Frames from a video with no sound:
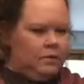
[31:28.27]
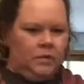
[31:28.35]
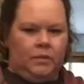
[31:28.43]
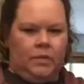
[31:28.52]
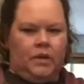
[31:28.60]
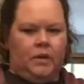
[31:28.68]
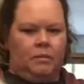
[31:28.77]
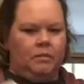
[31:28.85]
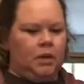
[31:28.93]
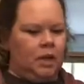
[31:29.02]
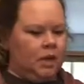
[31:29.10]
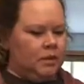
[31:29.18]
my
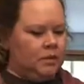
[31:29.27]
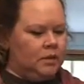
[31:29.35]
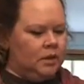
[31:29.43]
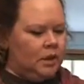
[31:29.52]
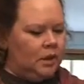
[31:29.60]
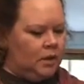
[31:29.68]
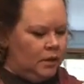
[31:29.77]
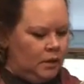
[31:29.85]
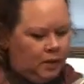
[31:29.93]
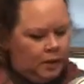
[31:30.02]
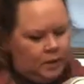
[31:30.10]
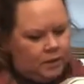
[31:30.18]
blocks together, I
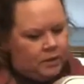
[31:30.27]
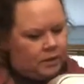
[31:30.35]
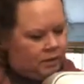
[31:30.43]
guess.